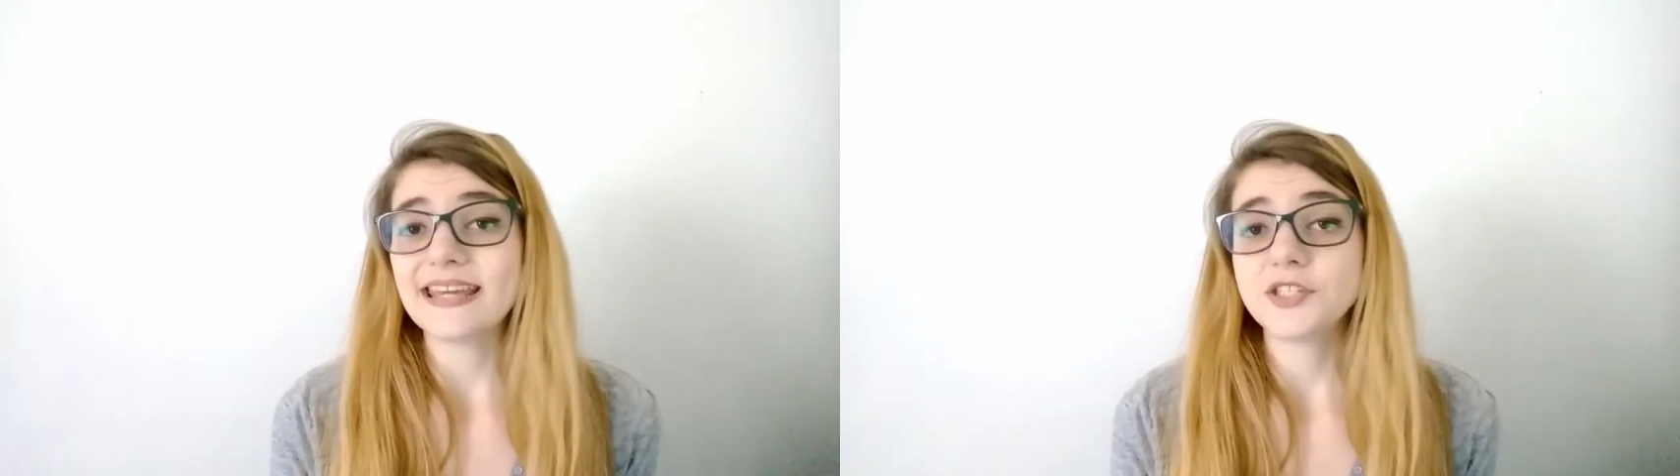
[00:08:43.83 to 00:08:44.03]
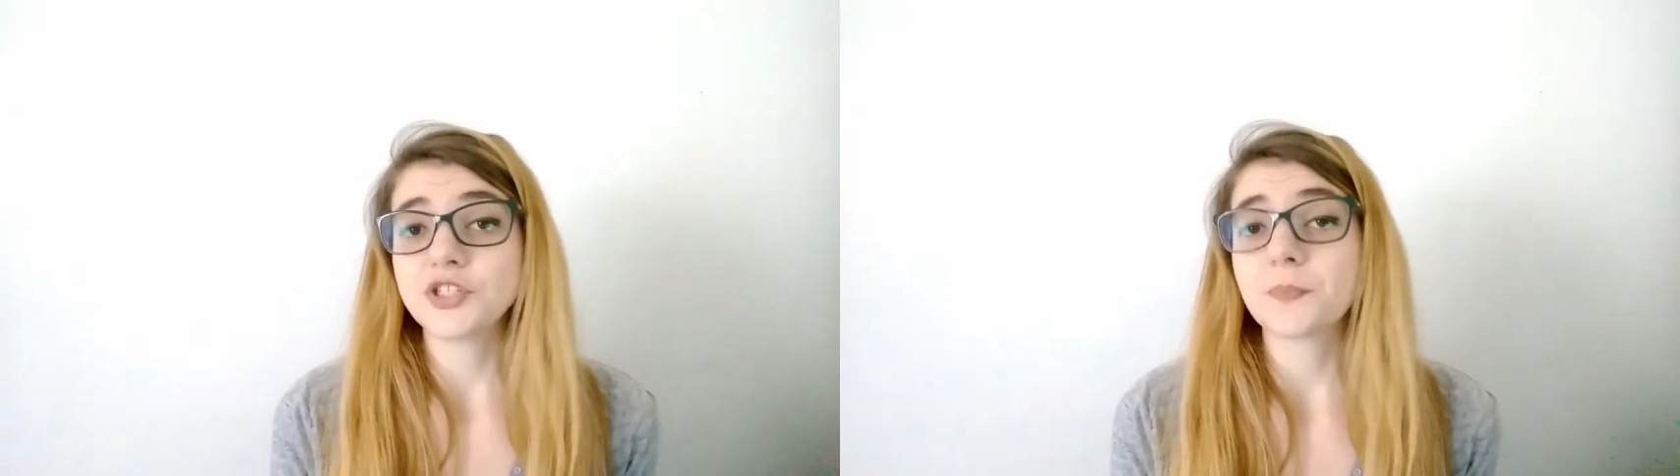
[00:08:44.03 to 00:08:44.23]

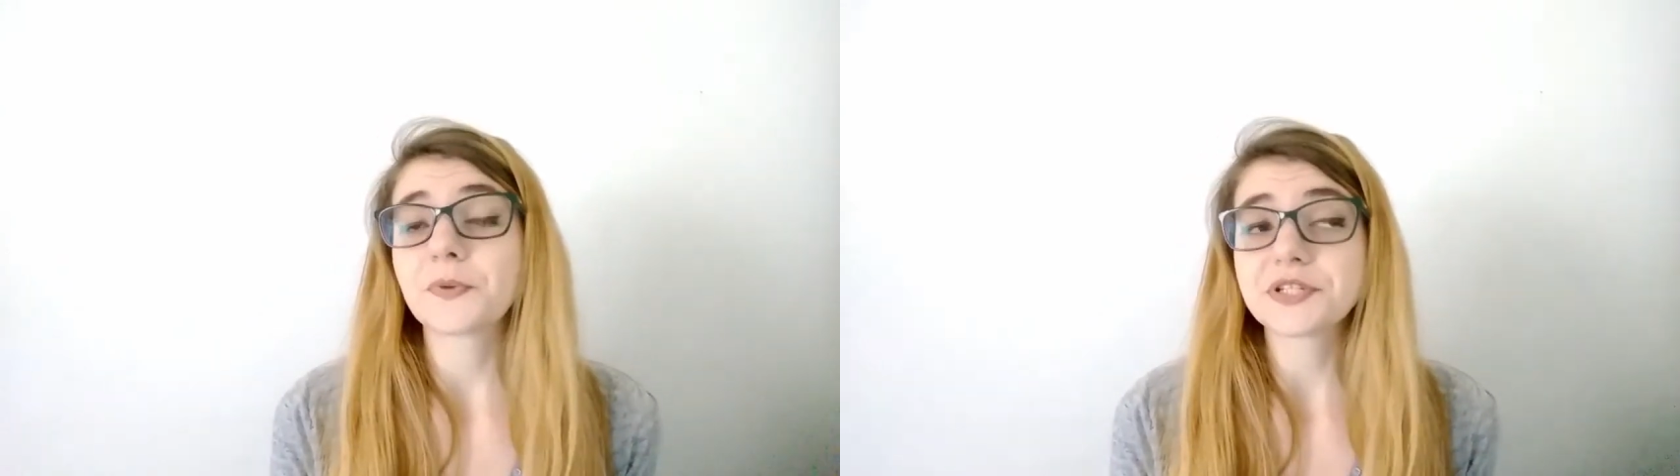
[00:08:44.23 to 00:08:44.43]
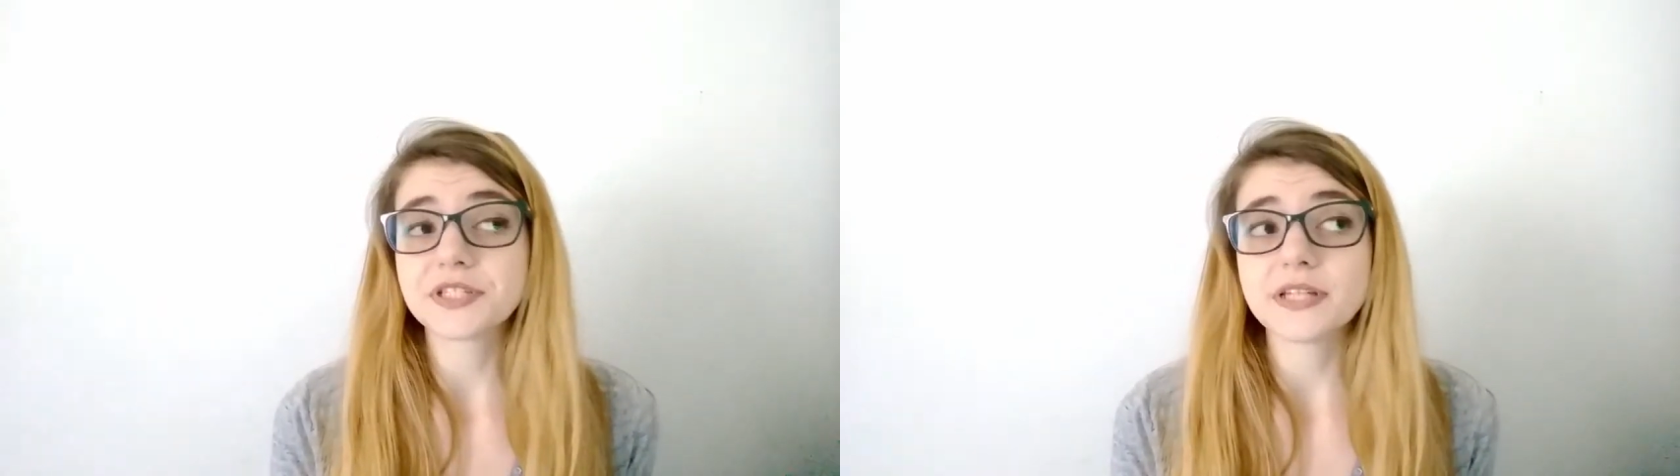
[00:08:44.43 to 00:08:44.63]
each a
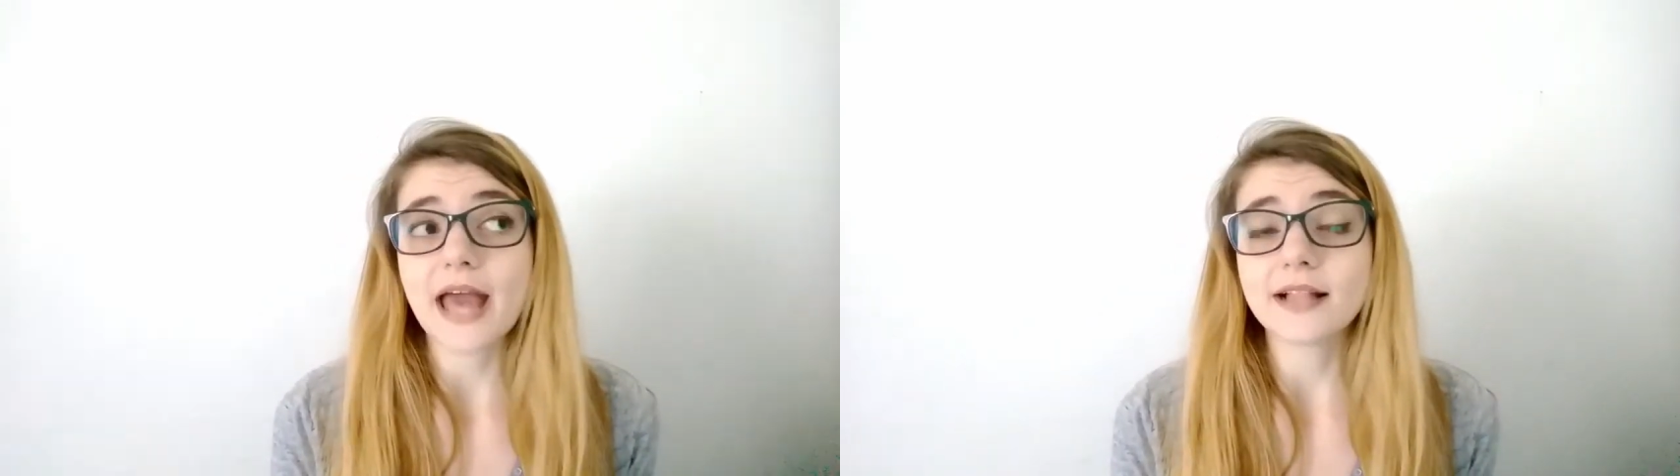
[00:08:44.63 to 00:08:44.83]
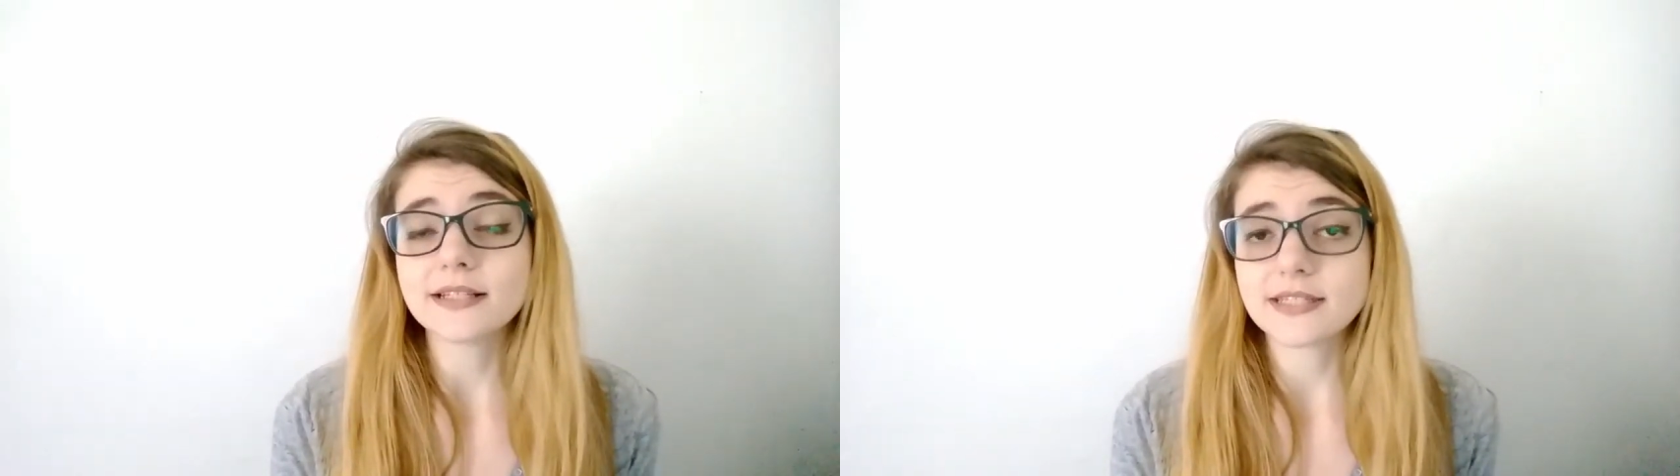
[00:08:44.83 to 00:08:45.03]

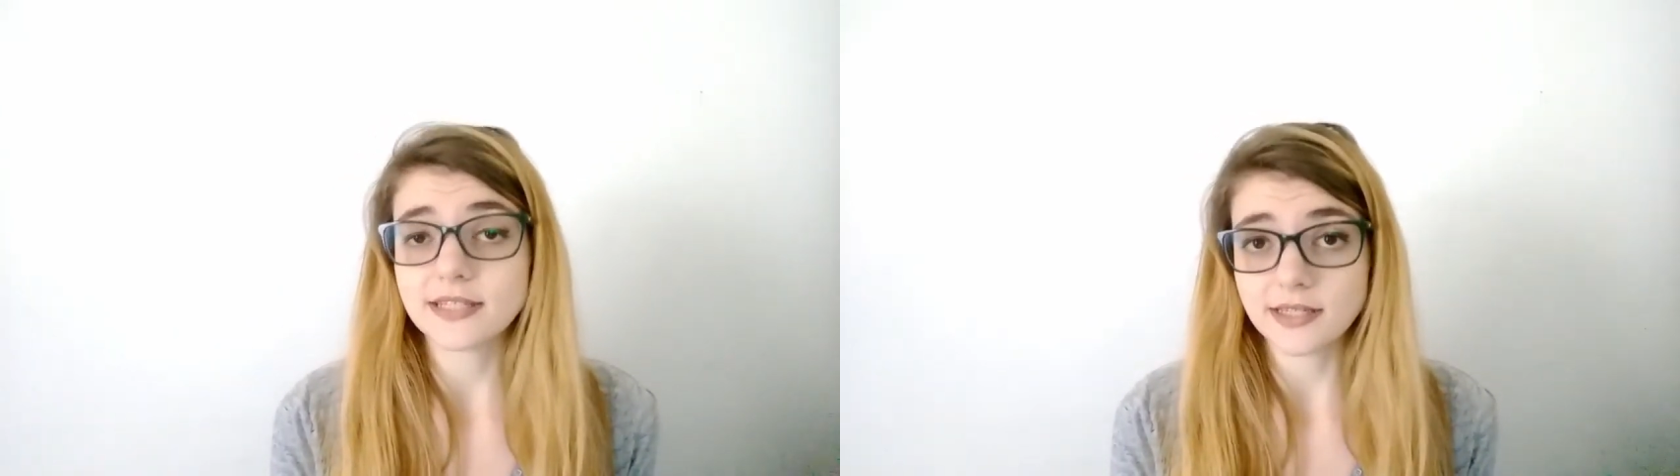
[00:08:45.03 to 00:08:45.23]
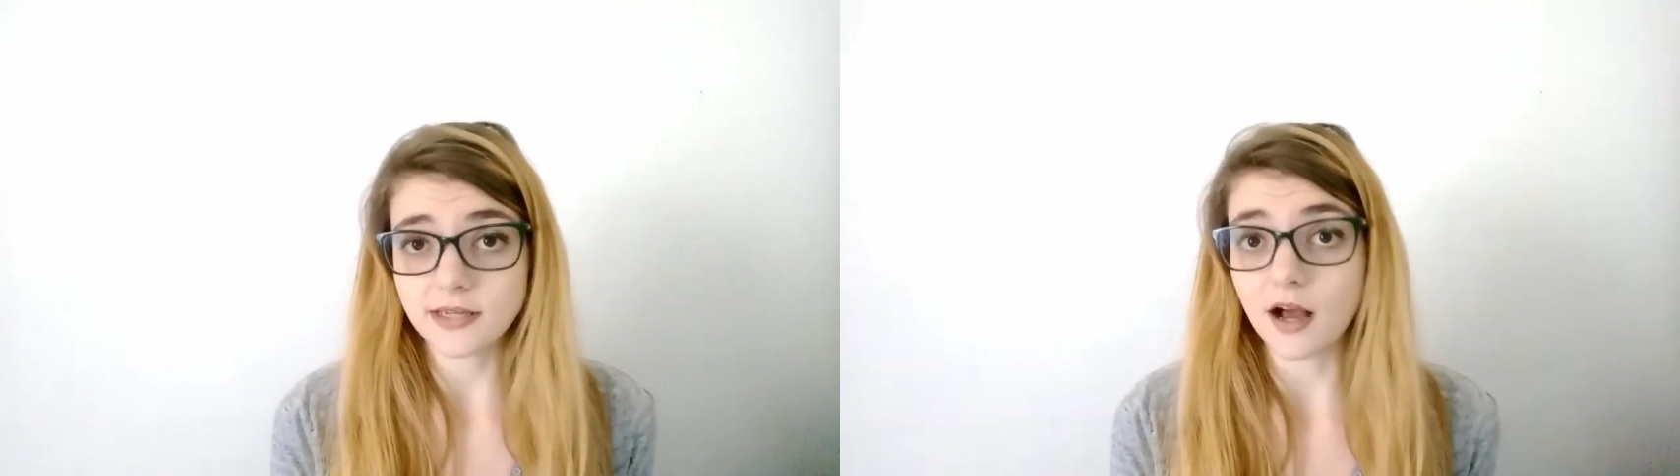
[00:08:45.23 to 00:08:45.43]

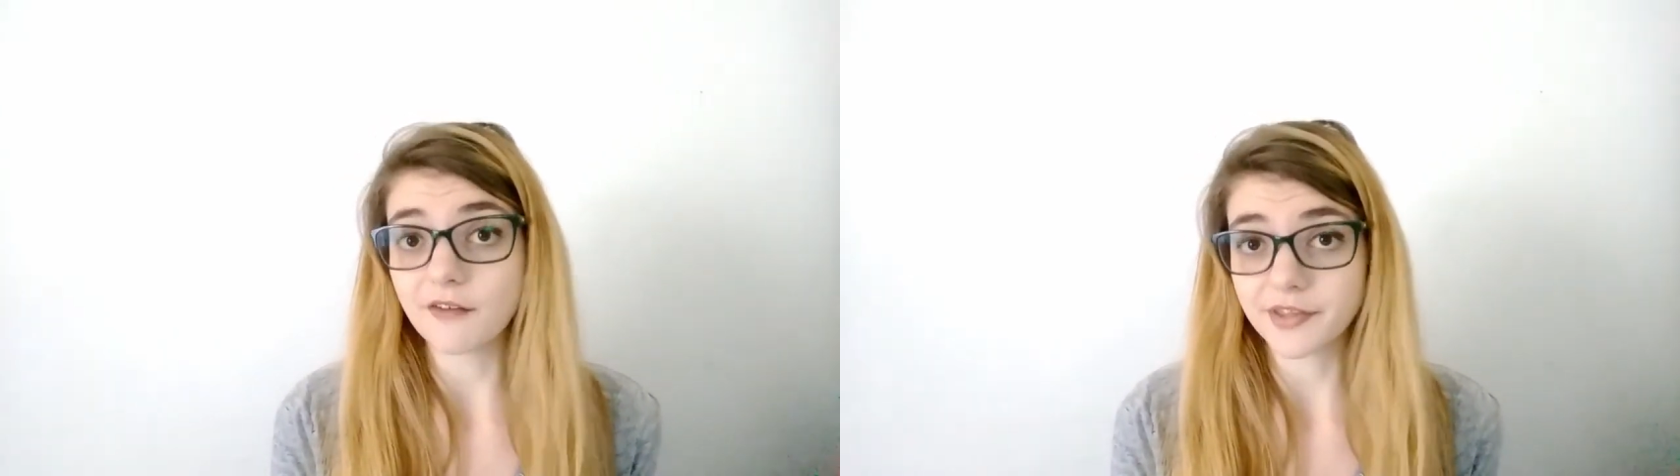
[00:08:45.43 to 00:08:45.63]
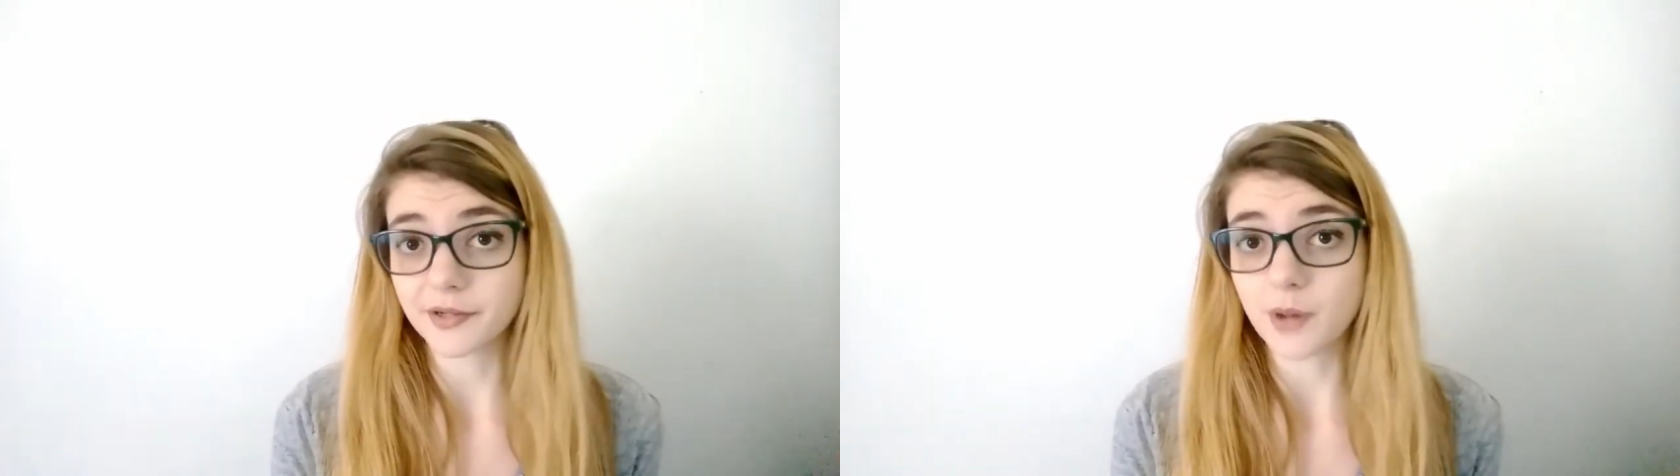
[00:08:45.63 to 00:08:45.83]
personality
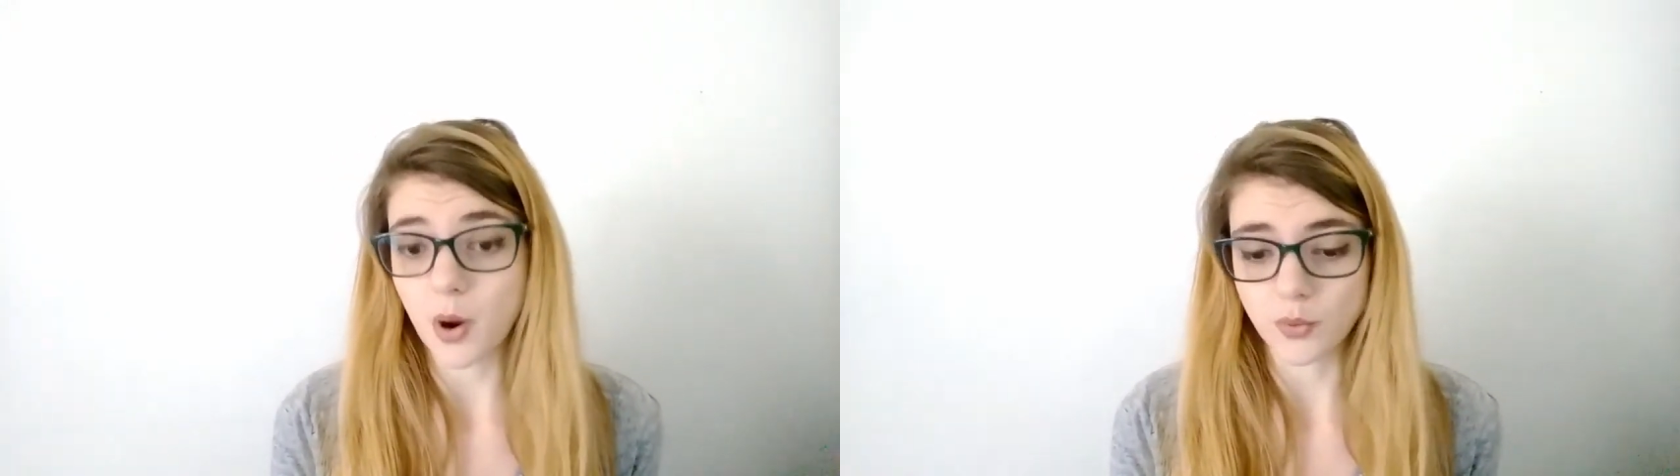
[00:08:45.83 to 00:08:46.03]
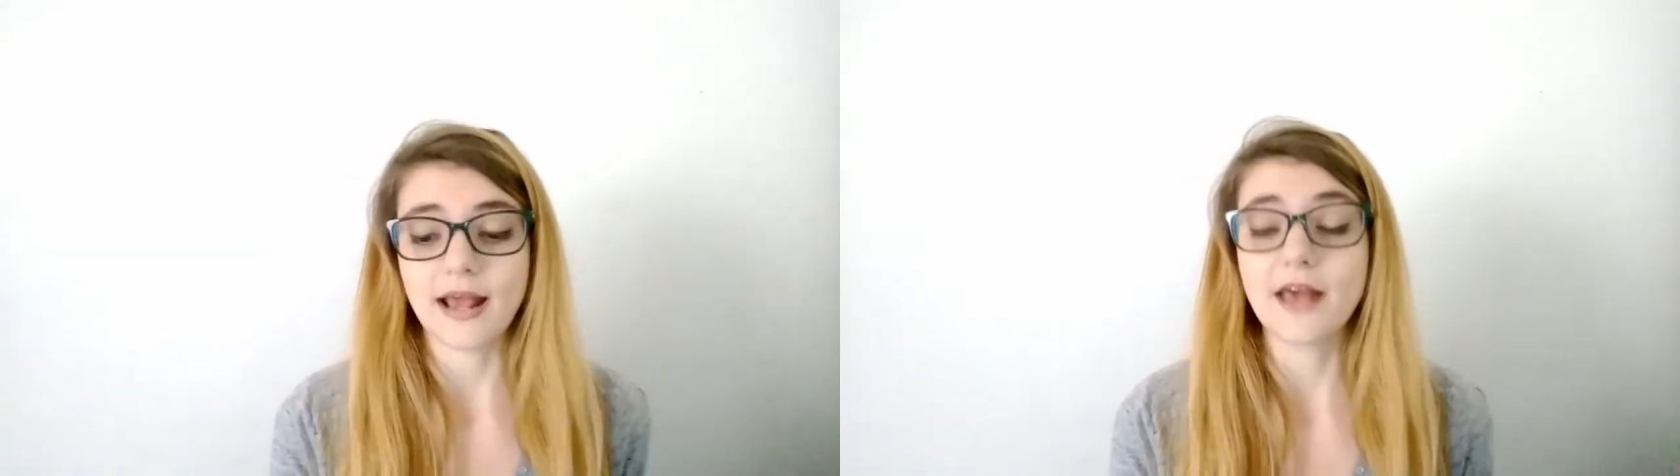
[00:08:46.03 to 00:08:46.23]
of their own,